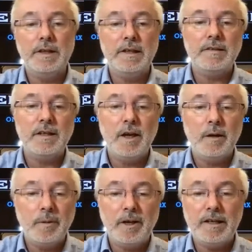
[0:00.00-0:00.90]
for these
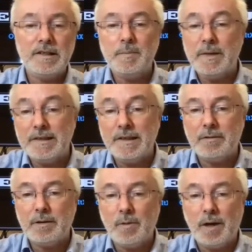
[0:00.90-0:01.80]
globalized
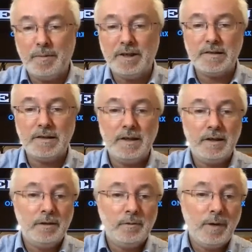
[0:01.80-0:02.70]
business requirements,
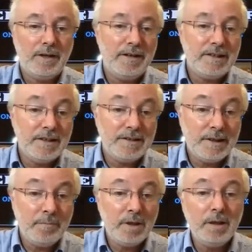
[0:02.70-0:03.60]
whether it's the
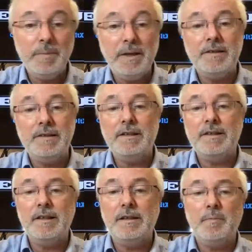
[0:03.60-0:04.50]
simple ability
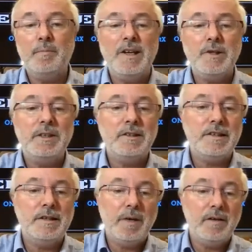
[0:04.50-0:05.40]
to deliver
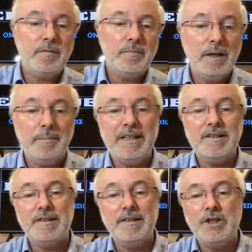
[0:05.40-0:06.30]
measurements in both
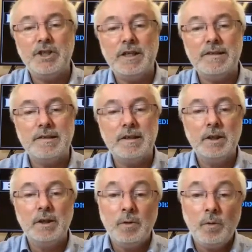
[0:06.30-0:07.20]
millimeters and inches,
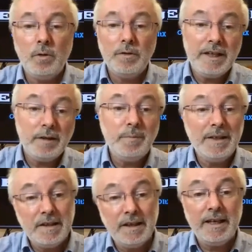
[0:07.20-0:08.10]
or the
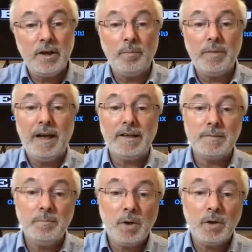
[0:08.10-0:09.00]
admittedly
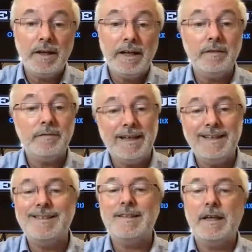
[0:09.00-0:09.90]
complex modeling of
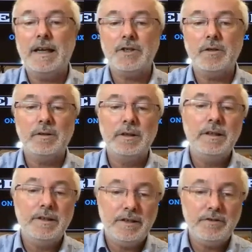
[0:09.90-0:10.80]
international
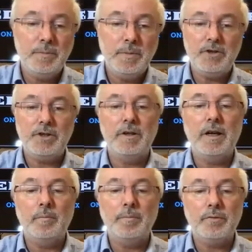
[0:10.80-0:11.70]
distribution
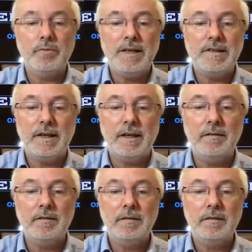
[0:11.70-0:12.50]
and pricing.